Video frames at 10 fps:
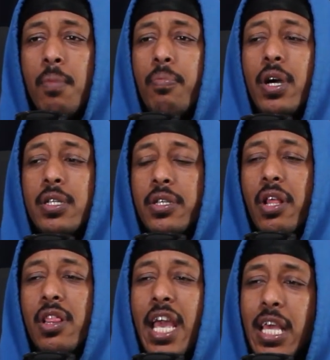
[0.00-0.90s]
But
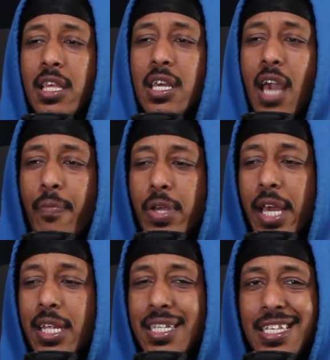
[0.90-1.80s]
lately, I've been
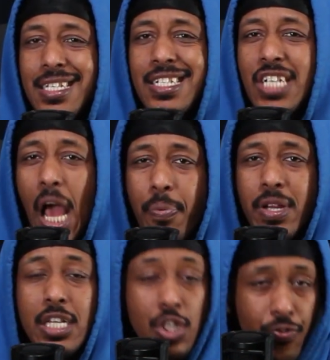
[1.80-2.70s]
getting into
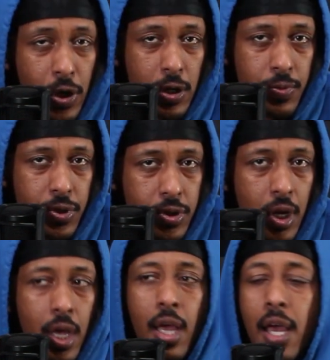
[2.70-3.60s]
Japanese films,
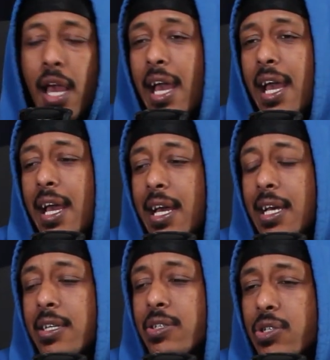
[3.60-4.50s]

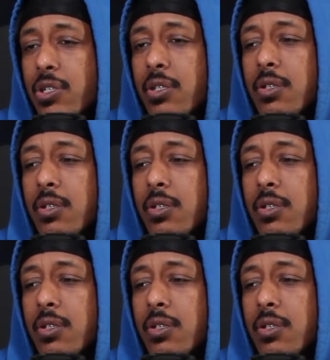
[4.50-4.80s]
and,